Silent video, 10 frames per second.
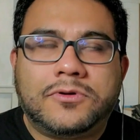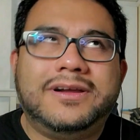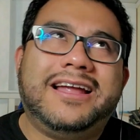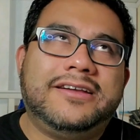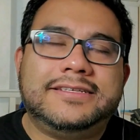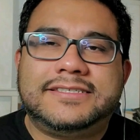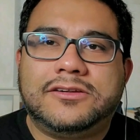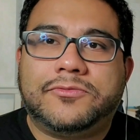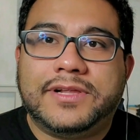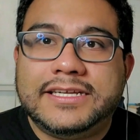Or not
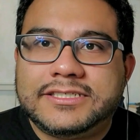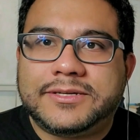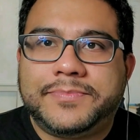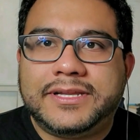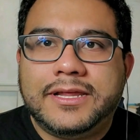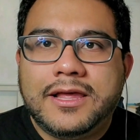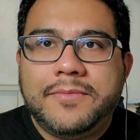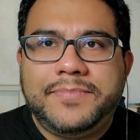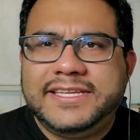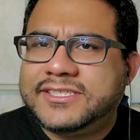necessarily a relationship, but
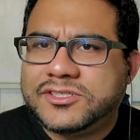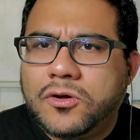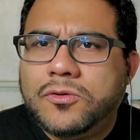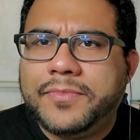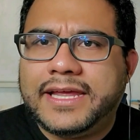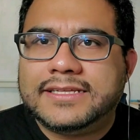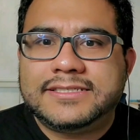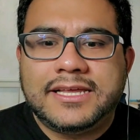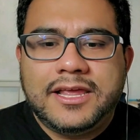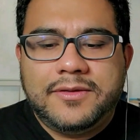be
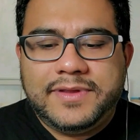soulmates.